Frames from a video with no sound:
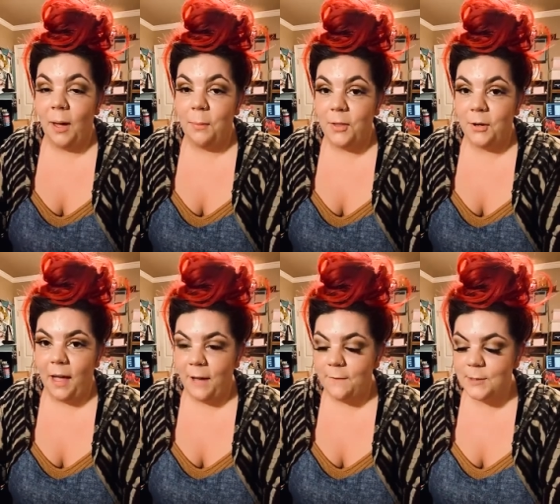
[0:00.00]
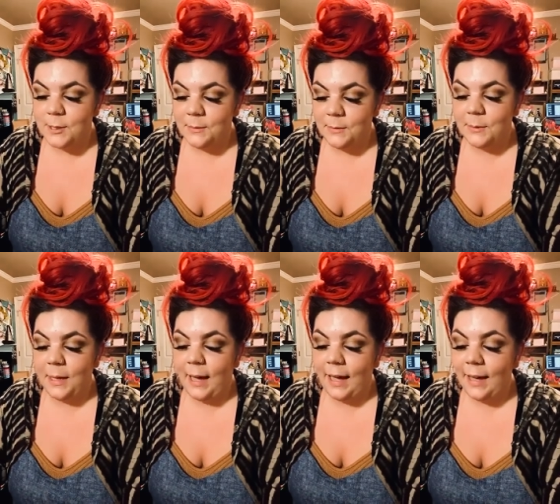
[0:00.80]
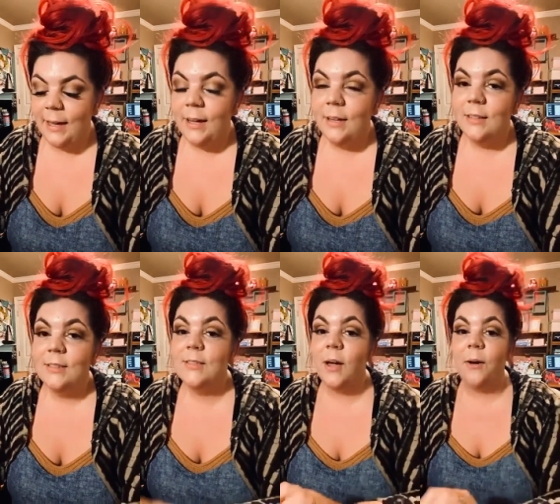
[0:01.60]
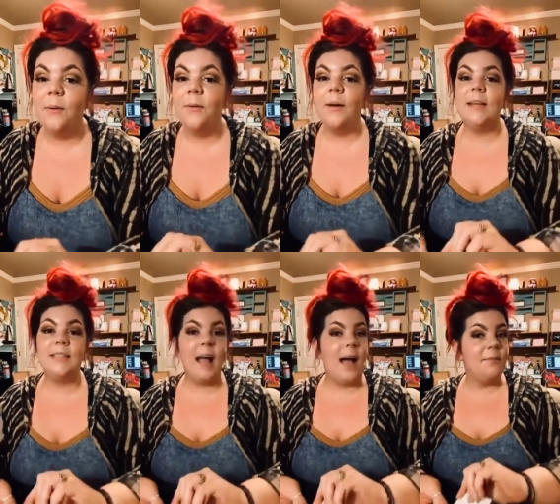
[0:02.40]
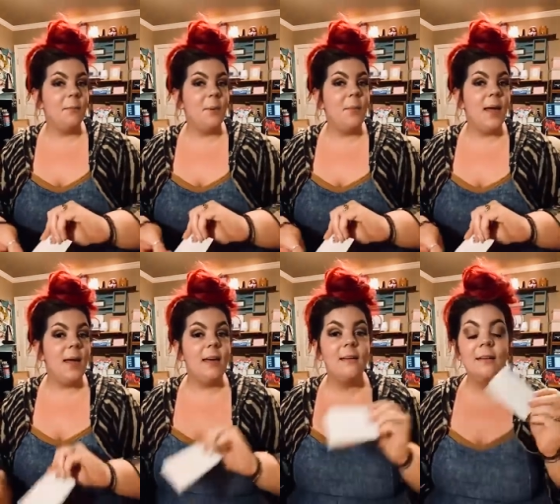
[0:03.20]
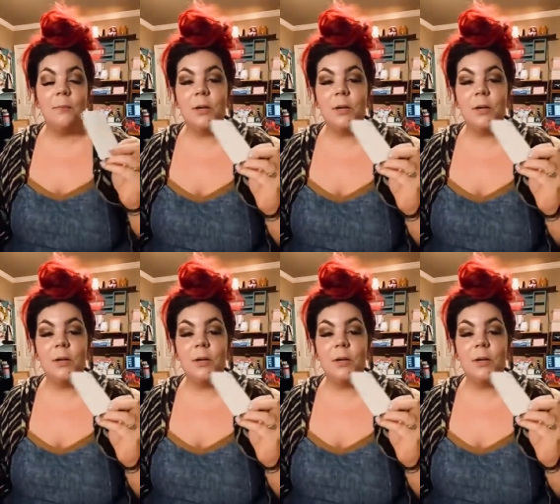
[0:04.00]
help their lives. Okay? So it doesn't have to be big.